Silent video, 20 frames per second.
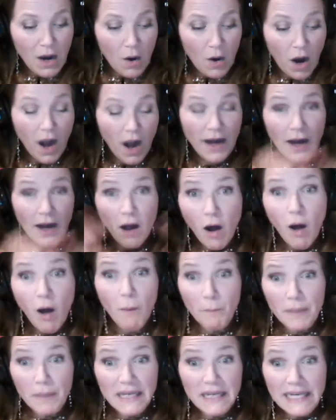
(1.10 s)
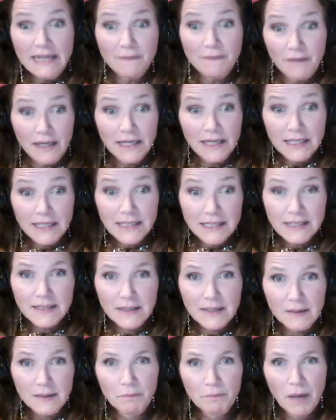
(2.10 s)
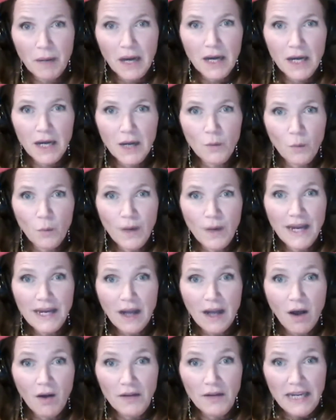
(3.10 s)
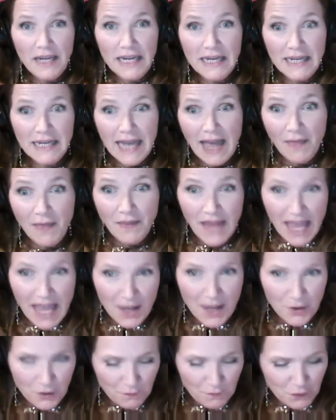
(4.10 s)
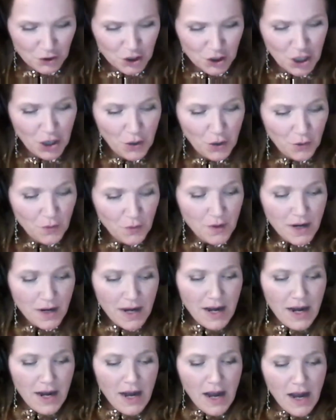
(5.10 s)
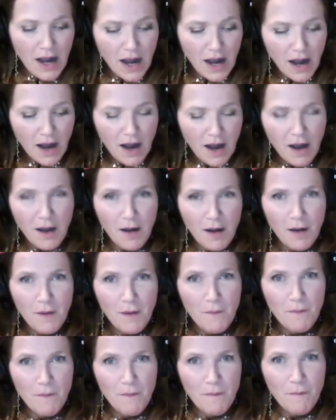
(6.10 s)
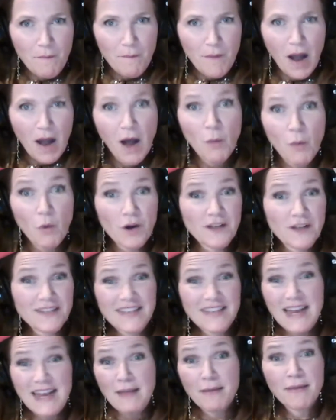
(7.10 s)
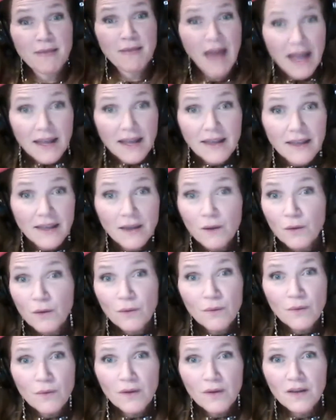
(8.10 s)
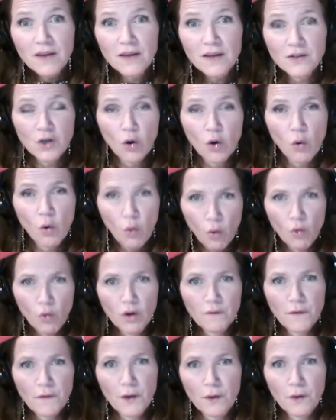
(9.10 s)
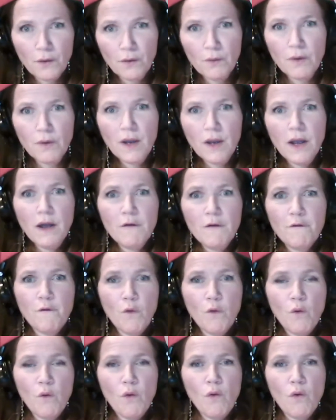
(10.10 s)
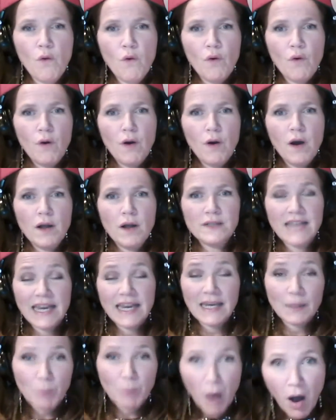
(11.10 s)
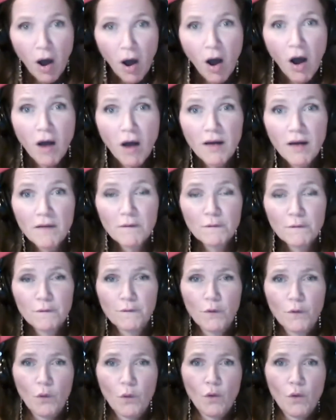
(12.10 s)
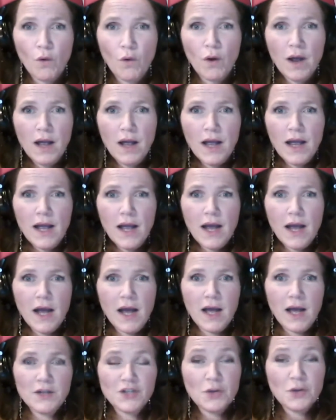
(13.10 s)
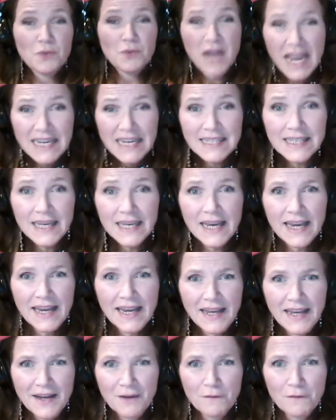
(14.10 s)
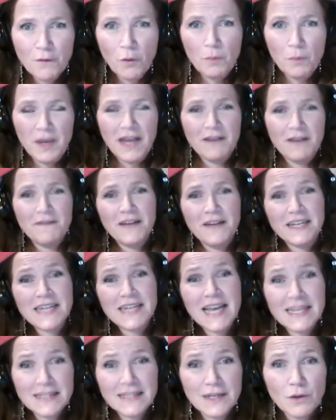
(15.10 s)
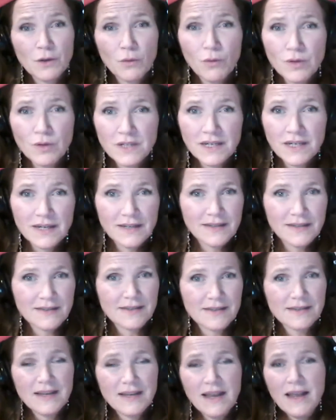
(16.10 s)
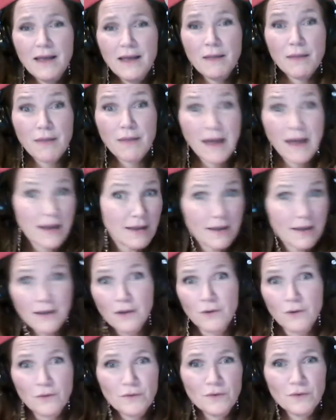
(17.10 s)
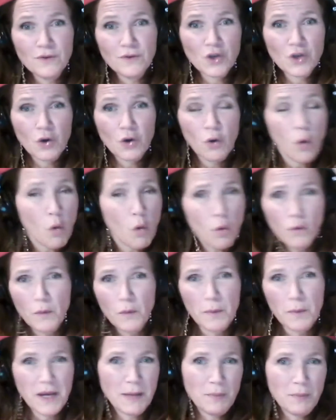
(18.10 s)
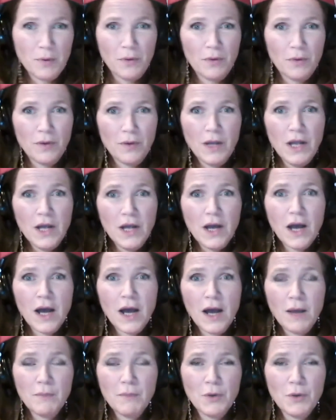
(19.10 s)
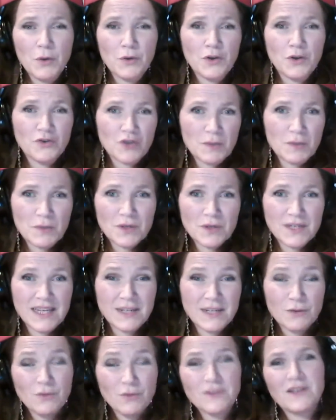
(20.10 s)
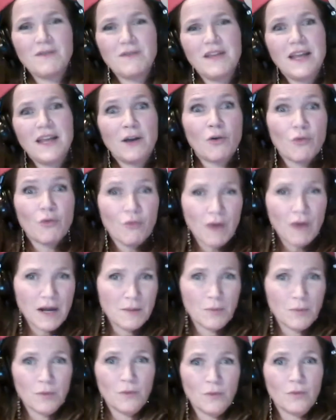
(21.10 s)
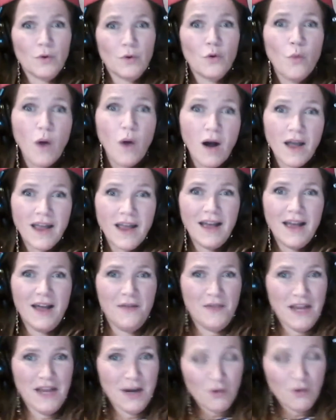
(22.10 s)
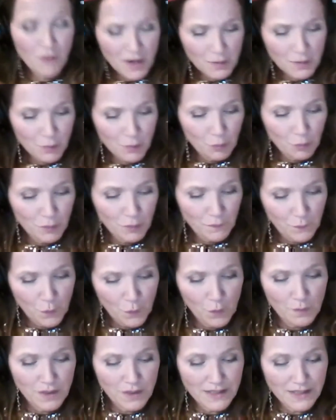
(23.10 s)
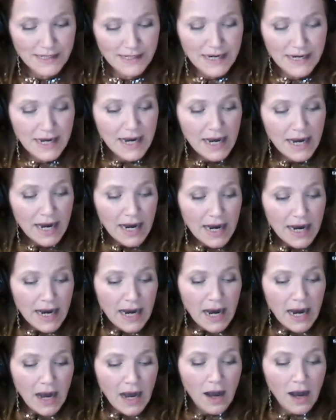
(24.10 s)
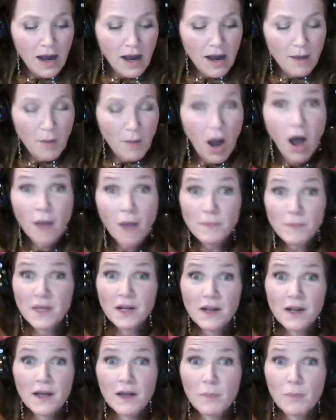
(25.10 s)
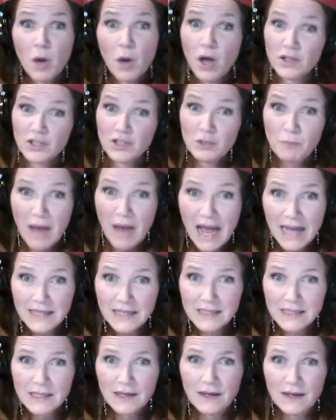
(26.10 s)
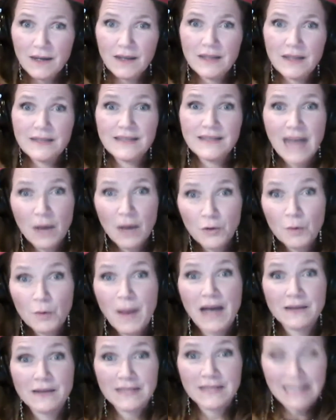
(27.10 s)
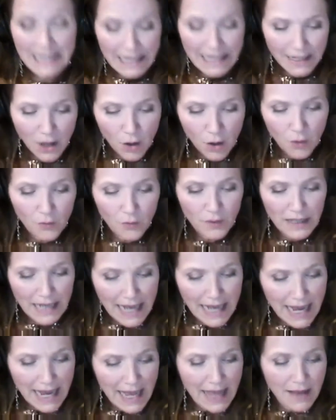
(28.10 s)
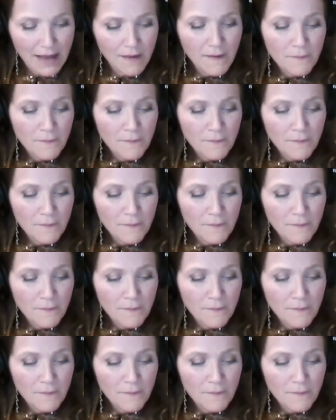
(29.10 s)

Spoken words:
I can't believe it, but we are nearly at the end of the show. I want to say thank you to all of you for taking part, for donating, for being a fantastic audience. Thank you to all the people who contributed, also the incredible choir and the incredible performers. I'm going to pass you back to Soundabout CEO Claire,